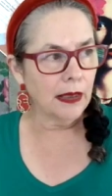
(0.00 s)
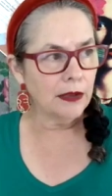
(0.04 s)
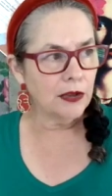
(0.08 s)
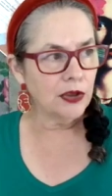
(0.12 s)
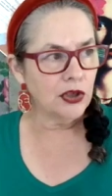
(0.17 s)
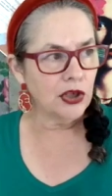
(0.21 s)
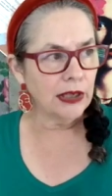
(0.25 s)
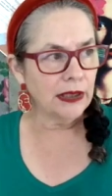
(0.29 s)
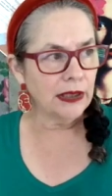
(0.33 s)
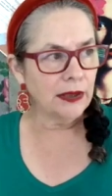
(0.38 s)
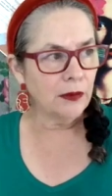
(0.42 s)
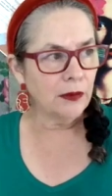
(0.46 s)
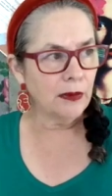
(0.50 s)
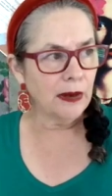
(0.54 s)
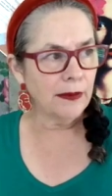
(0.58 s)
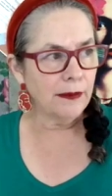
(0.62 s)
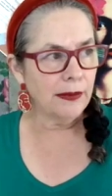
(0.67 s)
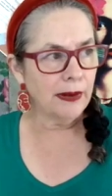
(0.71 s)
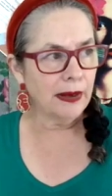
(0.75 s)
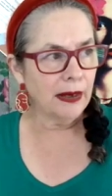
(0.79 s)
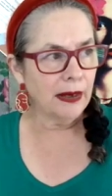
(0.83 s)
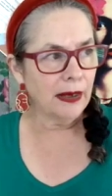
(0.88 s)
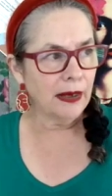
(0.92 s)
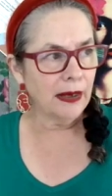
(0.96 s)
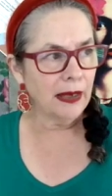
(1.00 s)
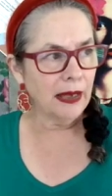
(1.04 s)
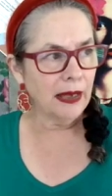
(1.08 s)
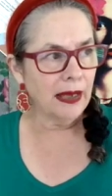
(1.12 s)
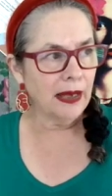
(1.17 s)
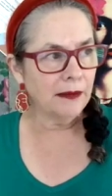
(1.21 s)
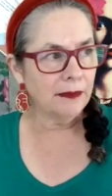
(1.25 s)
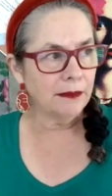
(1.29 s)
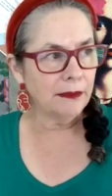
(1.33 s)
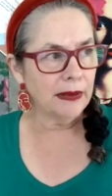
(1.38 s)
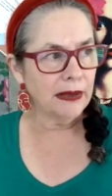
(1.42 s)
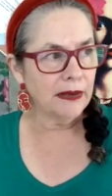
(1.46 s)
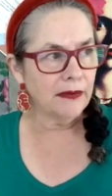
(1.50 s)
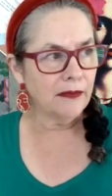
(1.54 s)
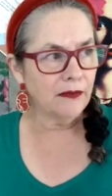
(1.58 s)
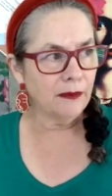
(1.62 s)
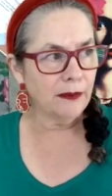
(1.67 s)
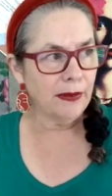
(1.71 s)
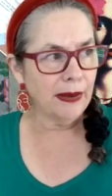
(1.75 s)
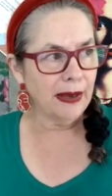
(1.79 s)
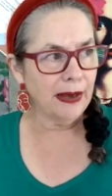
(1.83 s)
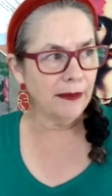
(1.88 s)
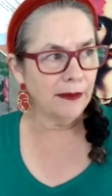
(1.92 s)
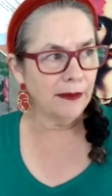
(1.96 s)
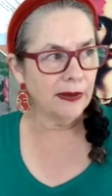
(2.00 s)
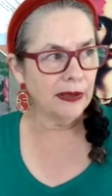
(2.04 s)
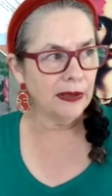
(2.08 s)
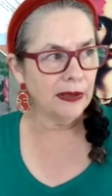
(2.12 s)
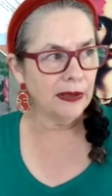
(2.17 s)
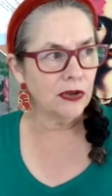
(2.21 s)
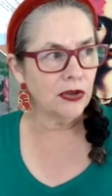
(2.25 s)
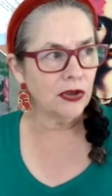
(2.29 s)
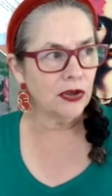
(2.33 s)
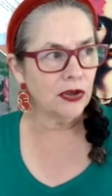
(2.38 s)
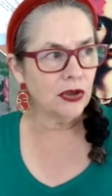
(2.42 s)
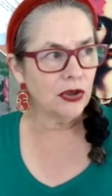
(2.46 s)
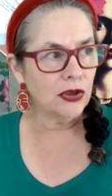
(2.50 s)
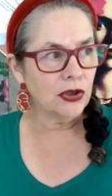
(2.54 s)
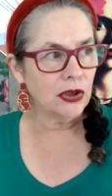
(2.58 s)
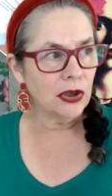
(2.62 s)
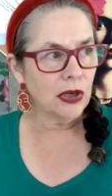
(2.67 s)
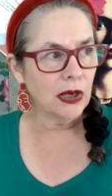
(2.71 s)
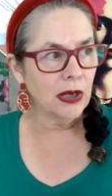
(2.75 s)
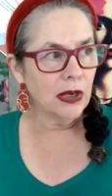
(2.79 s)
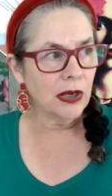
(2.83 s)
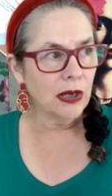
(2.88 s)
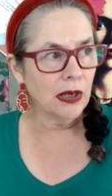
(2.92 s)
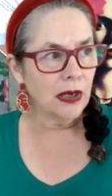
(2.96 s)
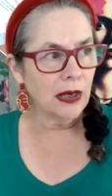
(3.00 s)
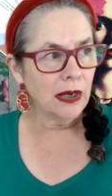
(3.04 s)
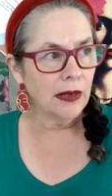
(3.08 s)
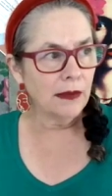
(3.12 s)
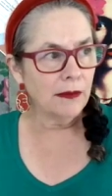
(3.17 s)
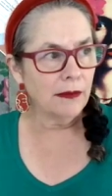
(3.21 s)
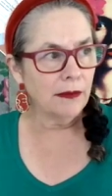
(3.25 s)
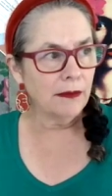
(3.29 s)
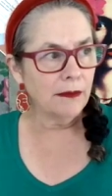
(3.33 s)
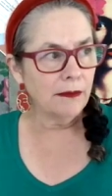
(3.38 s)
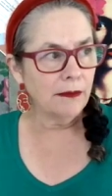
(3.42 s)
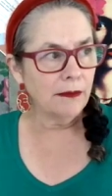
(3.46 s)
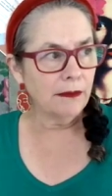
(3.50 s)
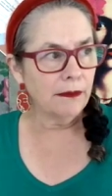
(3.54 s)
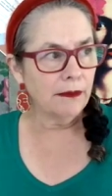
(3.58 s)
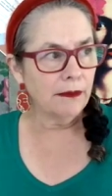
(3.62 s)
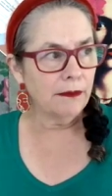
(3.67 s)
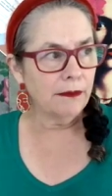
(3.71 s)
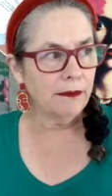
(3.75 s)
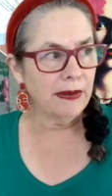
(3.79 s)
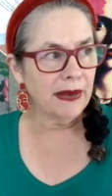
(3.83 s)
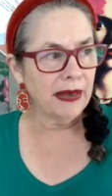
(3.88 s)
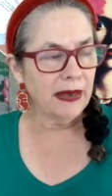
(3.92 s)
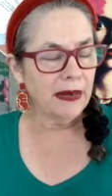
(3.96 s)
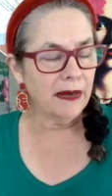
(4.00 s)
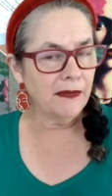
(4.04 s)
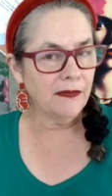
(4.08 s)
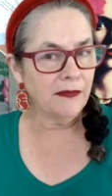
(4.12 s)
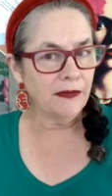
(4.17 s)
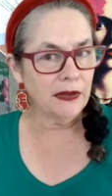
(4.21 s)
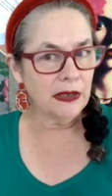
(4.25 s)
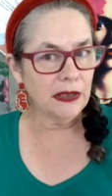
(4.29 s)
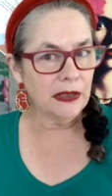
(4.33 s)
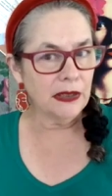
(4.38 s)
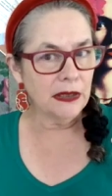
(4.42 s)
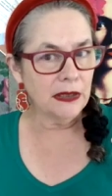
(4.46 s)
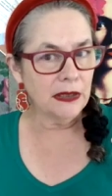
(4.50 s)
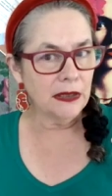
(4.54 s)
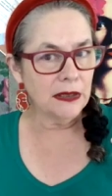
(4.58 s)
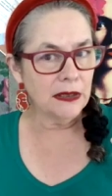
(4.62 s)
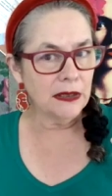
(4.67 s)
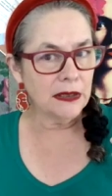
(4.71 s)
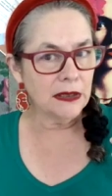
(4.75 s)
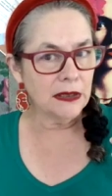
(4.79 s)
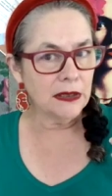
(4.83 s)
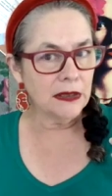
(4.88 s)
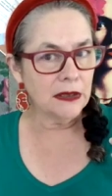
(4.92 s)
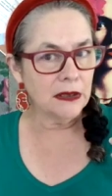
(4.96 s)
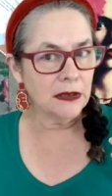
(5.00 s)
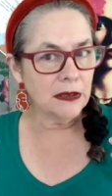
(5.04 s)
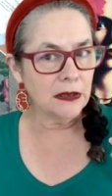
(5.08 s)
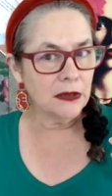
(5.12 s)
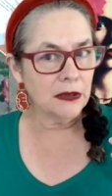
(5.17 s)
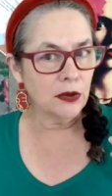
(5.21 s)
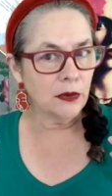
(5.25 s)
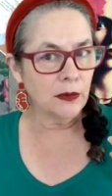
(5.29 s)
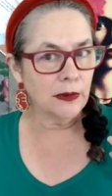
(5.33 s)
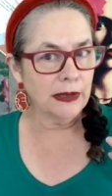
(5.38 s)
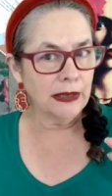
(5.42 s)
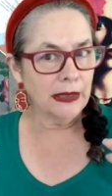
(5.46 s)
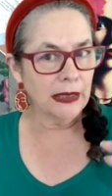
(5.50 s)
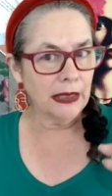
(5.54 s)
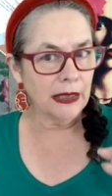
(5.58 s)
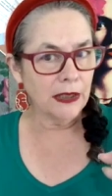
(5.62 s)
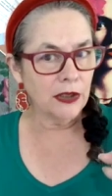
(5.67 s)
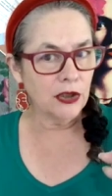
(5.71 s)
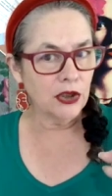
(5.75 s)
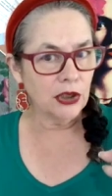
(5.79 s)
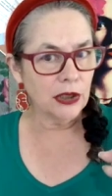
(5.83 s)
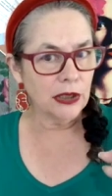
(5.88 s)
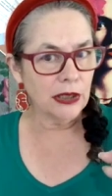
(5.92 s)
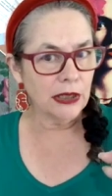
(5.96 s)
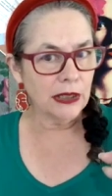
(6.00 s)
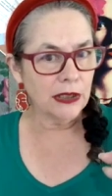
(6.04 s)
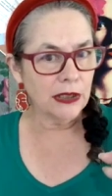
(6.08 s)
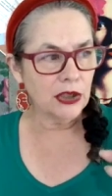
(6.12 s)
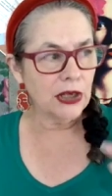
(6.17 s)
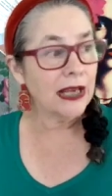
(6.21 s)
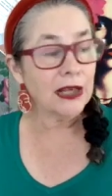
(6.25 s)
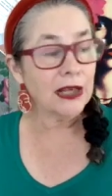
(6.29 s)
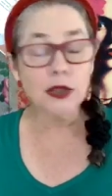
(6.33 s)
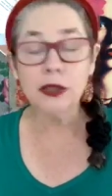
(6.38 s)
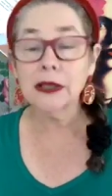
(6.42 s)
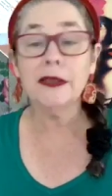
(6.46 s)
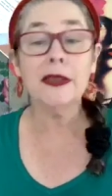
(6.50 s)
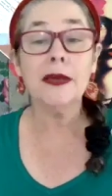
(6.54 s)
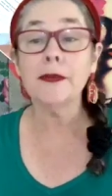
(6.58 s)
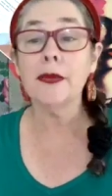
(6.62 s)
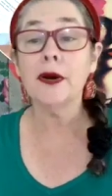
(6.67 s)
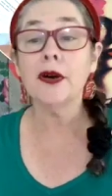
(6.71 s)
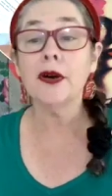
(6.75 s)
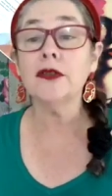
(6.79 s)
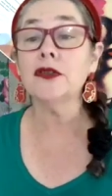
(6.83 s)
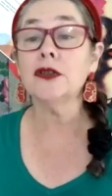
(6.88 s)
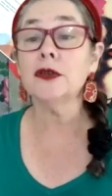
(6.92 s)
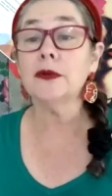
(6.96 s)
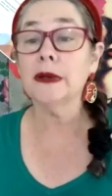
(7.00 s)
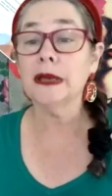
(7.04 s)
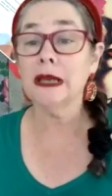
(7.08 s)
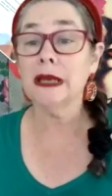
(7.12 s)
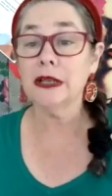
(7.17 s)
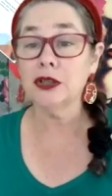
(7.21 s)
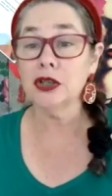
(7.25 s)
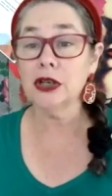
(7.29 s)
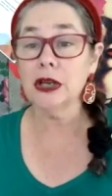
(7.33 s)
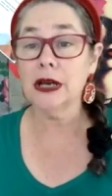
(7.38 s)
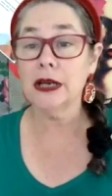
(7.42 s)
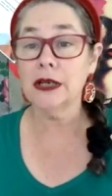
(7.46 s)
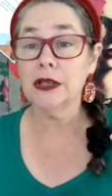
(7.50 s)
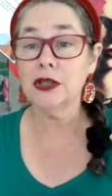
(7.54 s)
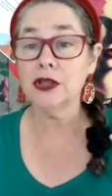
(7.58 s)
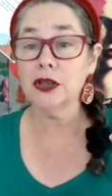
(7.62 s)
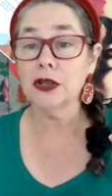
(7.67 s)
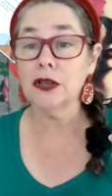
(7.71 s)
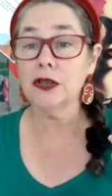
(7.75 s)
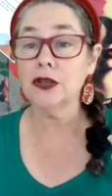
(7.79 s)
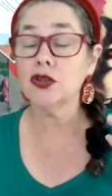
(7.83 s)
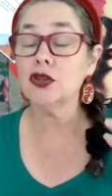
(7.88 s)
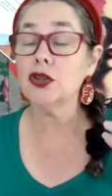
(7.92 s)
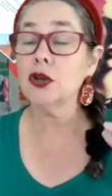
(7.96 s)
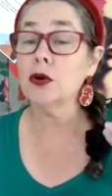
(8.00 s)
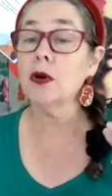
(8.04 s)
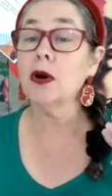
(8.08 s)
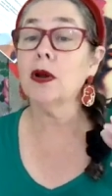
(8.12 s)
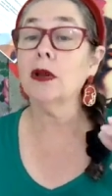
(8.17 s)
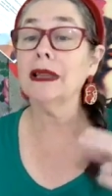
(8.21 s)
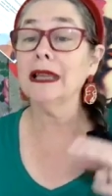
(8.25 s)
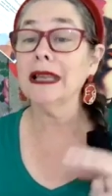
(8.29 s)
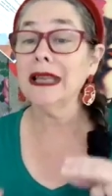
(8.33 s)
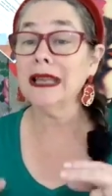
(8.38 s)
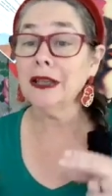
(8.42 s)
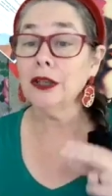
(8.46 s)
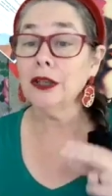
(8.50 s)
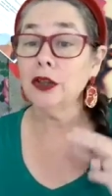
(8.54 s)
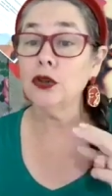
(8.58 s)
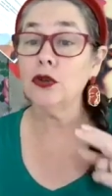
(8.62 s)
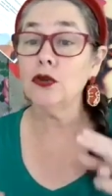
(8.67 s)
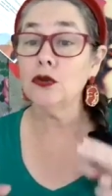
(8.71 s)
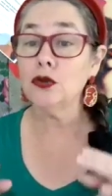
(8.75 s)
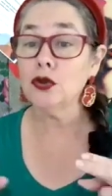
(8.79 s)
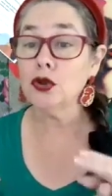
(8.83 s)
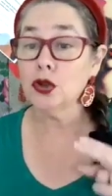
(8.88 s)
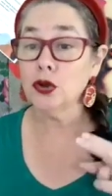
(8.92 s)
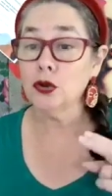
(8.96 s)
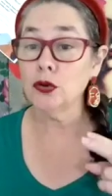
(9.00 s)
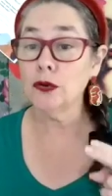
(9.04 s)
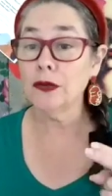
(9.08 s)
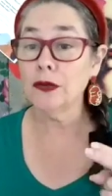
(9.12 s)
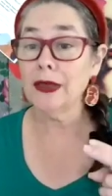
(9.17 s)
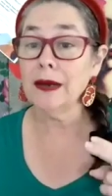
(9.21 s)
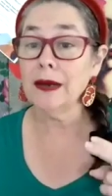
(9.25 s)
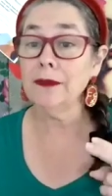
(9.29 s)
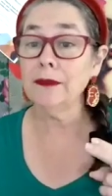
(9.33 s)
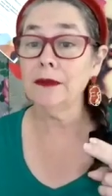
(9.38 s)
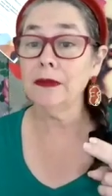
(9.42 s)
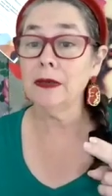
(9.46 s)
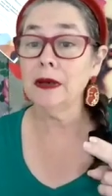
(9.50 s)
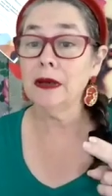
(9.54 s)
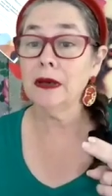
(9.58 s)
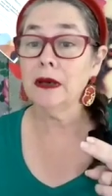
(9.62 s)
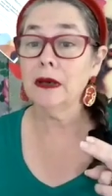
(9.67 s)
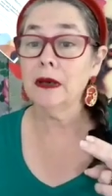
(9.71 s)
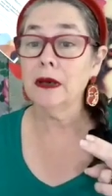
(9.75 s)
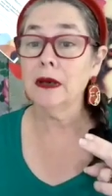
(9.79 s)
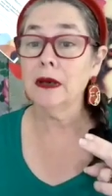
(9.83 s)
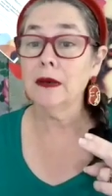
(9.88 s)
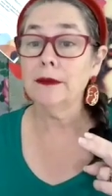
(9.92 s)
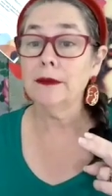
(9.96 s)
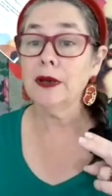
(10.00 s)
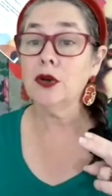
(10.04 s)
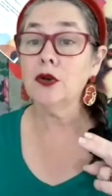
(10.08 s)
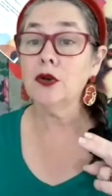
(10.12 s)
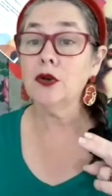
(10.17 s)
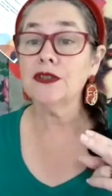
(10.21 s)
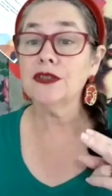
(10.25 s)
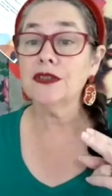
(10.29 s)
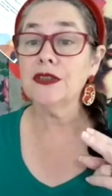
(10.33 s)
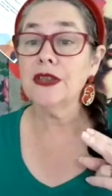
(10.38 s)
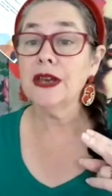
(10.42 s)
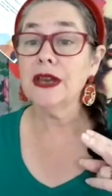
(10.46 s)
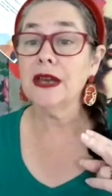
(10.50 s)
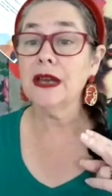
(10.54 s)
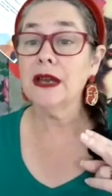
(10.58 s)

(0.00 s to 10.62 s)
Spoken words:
Jenny Webber and Bev Babbage. Bev is doing education. Actually, they're both doing education. So I'll link you to them, because